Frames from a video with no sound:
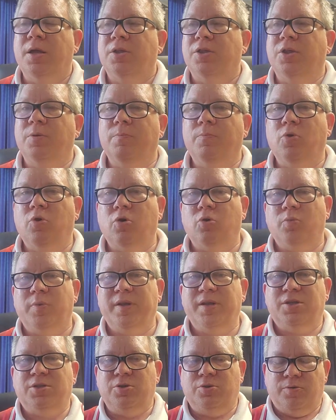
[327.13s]
The more
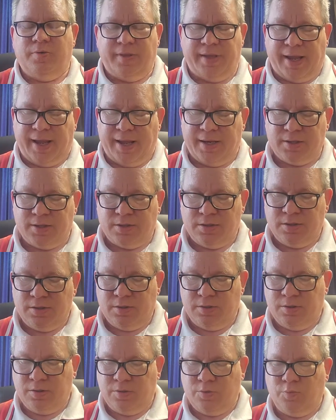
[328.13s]
we do that,
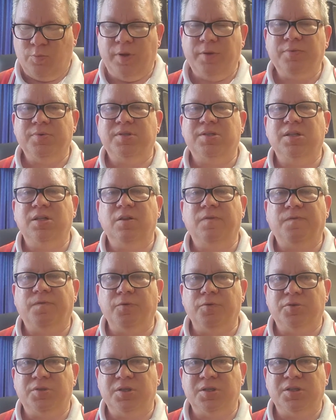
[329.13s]
we will see the
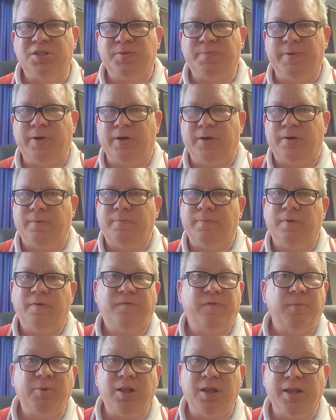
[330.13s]
fruits of the Spirit
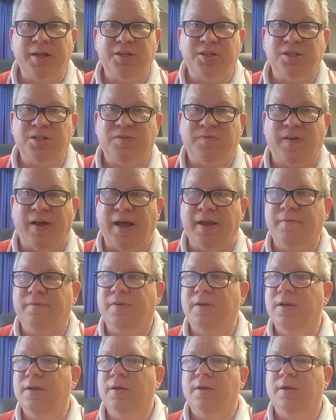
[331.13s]
from Galatians 5